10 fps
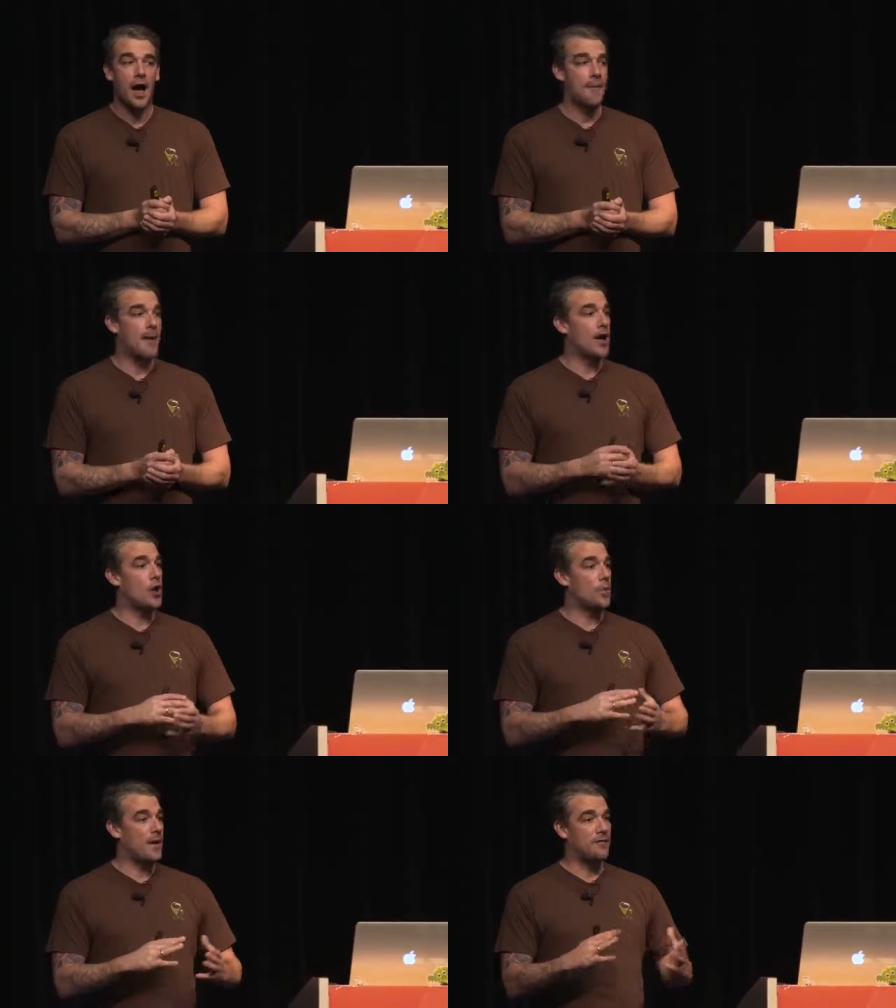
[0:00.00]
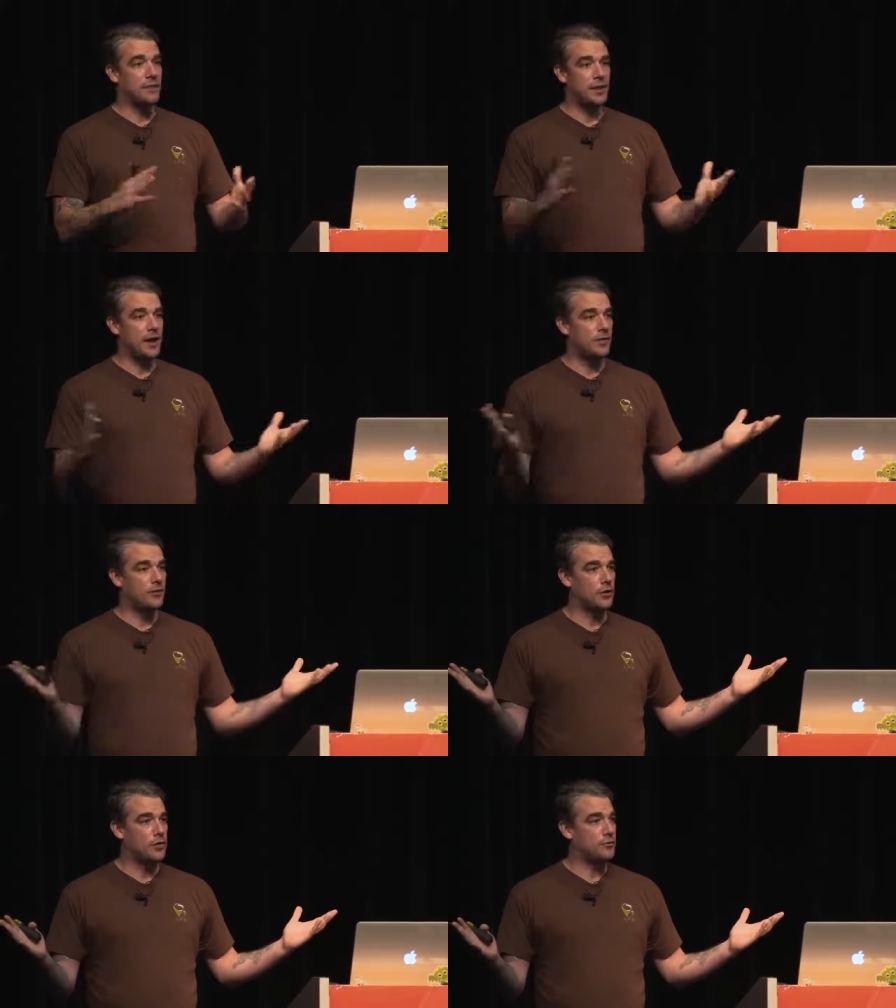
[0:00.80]
Um, I hope everyone
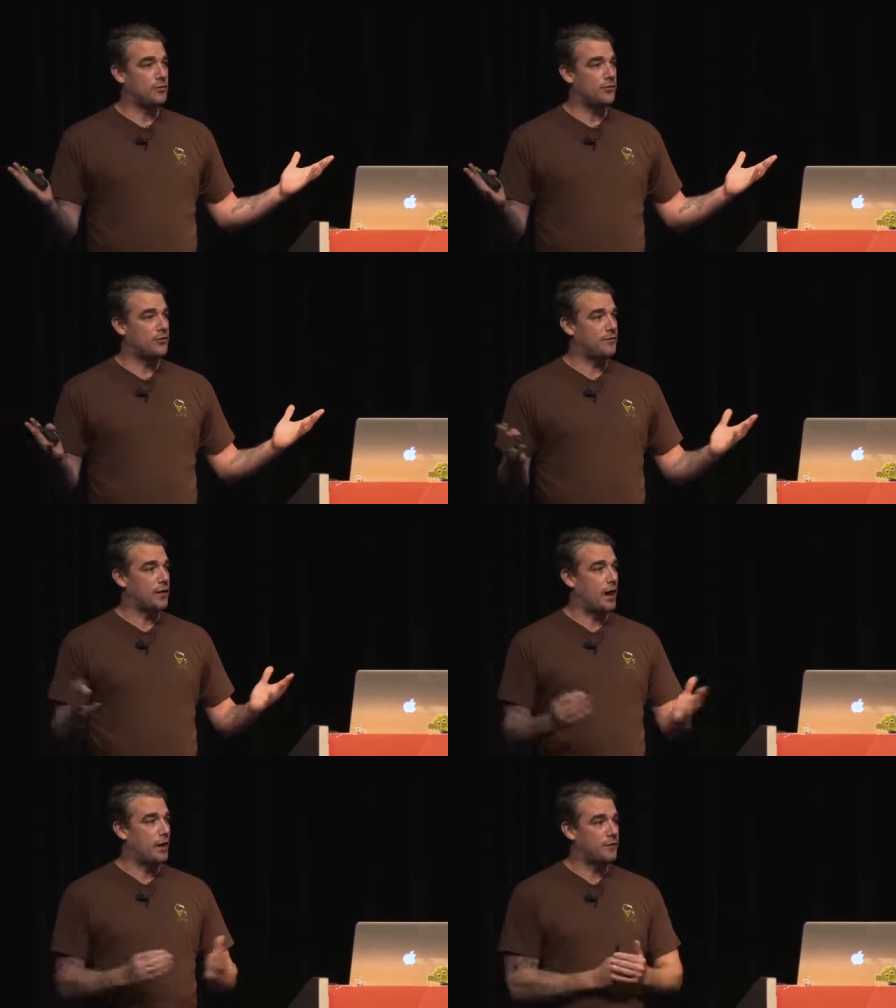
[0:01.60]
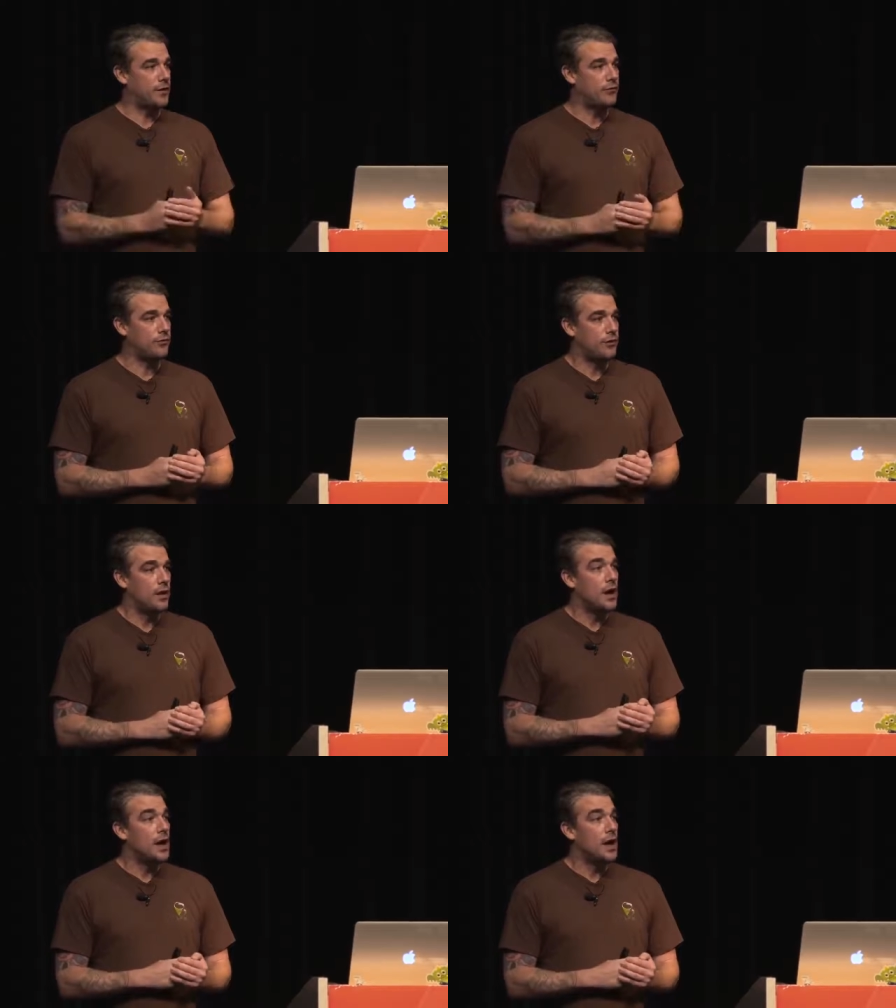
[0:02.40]
has a good rest of the conference.